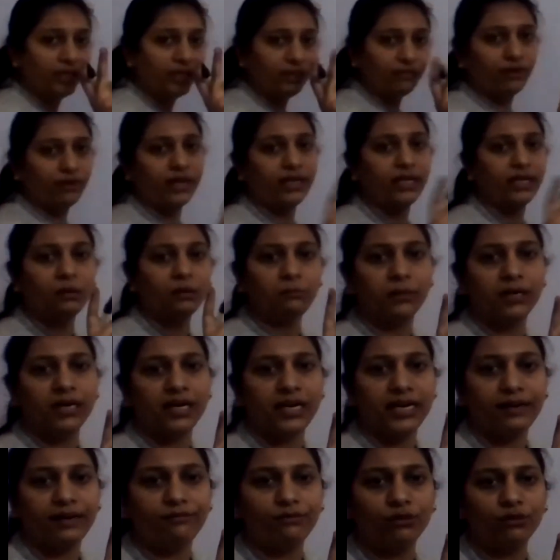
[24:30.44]
only one
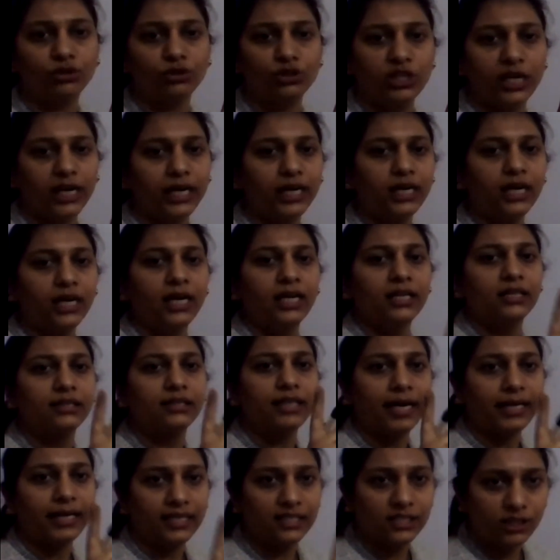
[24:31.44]
number left to check.
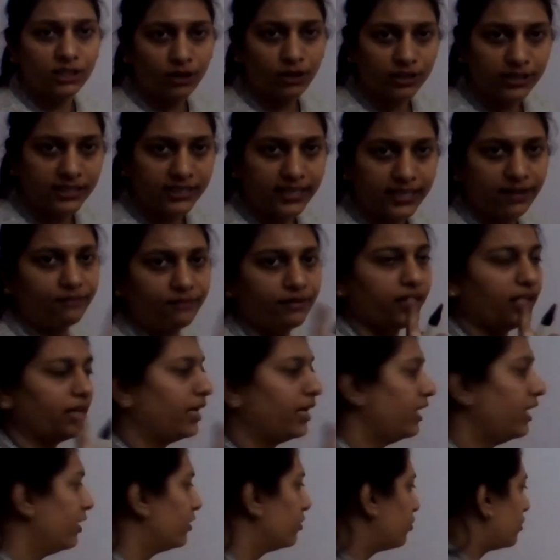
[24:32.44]
That is your
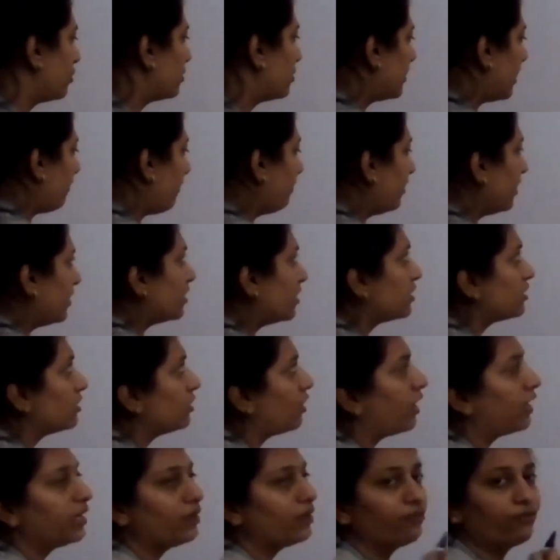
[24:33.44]
7. So, 7 is
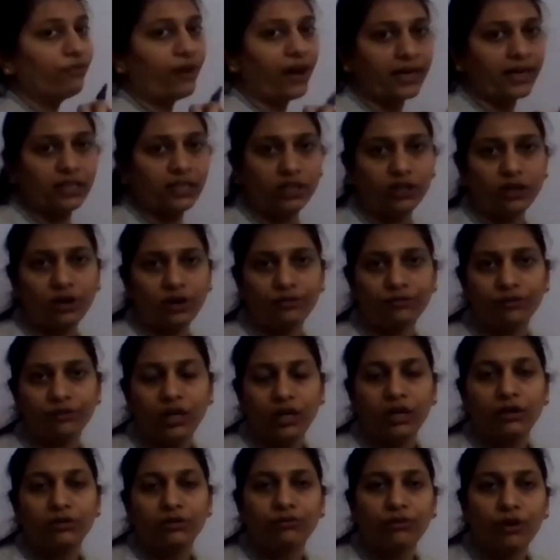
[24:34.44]
not a factor of
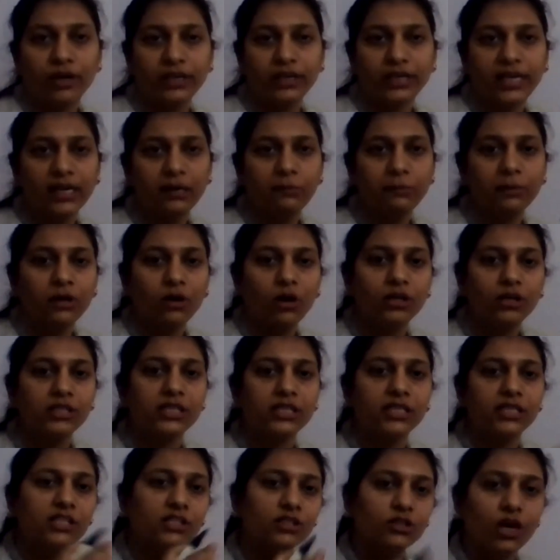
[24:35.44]
48
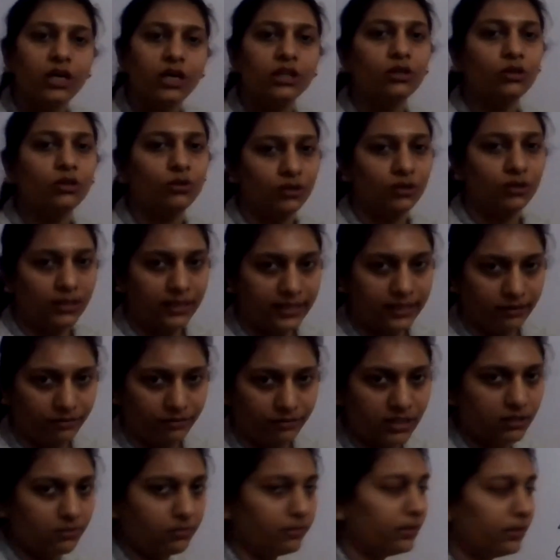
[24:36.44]
because it is not totally
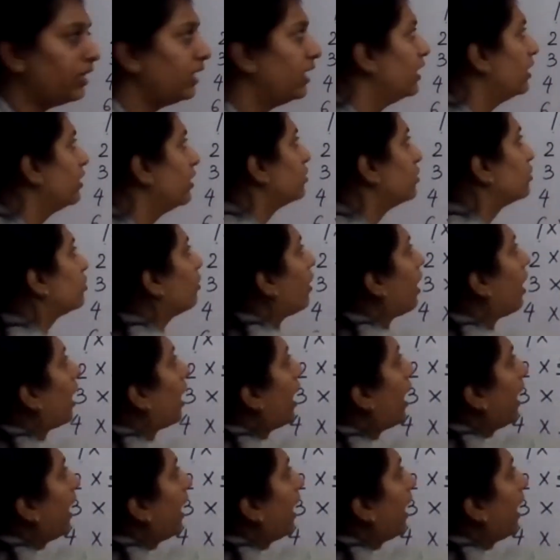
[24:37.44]
divisible. So,